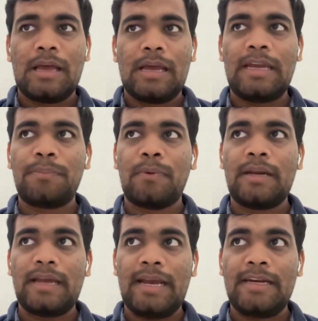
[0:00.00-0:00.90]

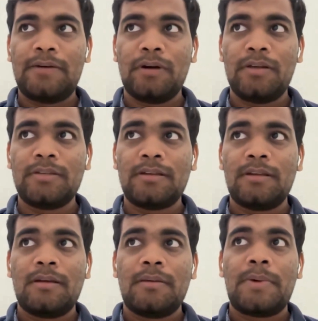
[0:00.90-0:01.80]
8.8 it was,
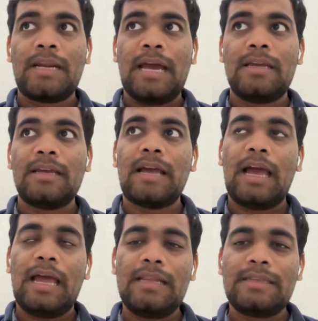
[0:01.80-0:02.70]
but
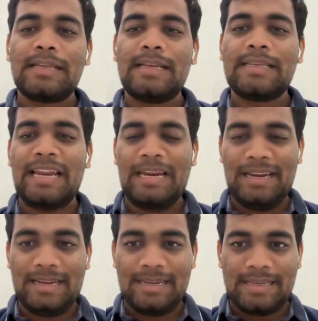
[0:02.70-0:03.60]
I'll still tell
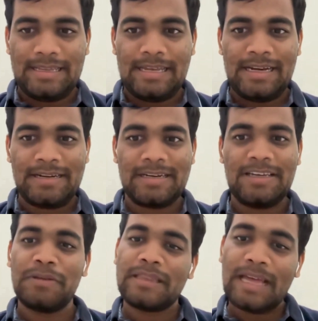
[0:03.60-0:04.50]
that
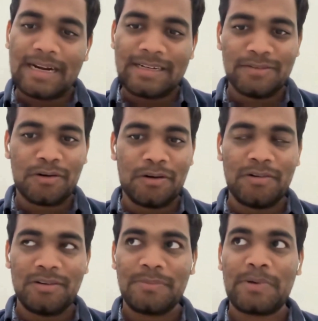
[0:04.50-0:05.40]
even that is
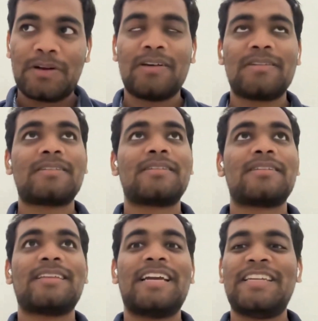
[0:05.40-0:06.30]
wrong, because
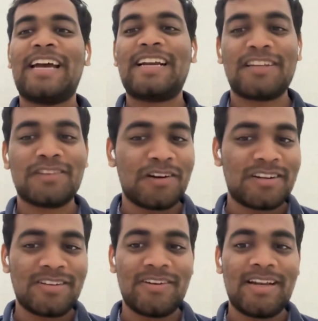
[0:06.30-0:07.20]
that does
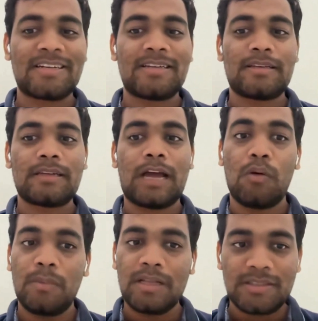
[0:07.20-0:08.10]
not reflect
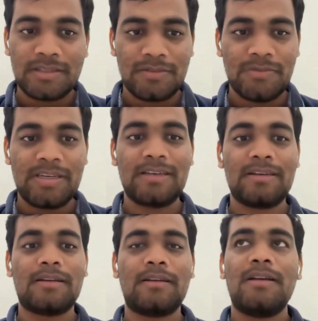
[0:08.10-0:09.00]
how much
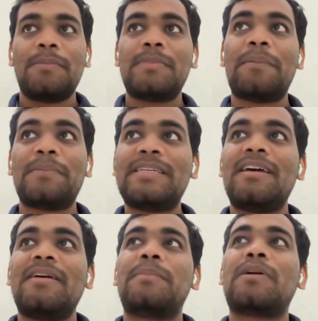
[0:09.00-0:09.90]
we,
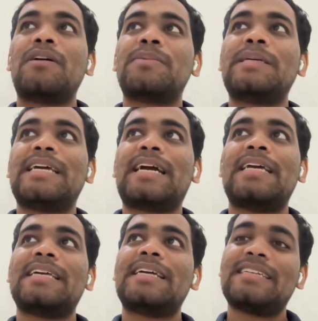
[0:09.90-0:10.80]
because BTEC,
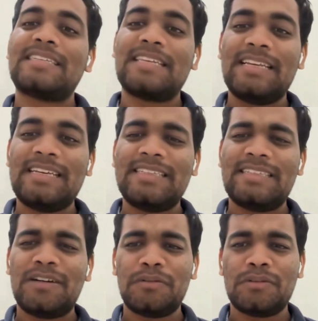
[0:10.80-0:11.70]
I think, is still
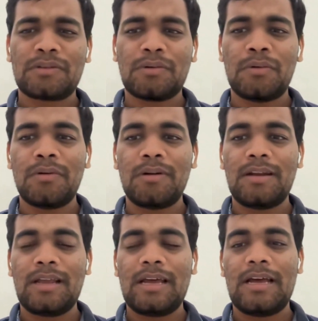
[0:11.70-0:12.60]
easier to
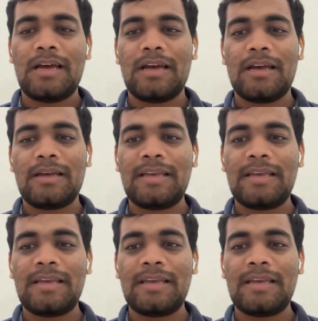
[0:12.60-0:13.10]
score, I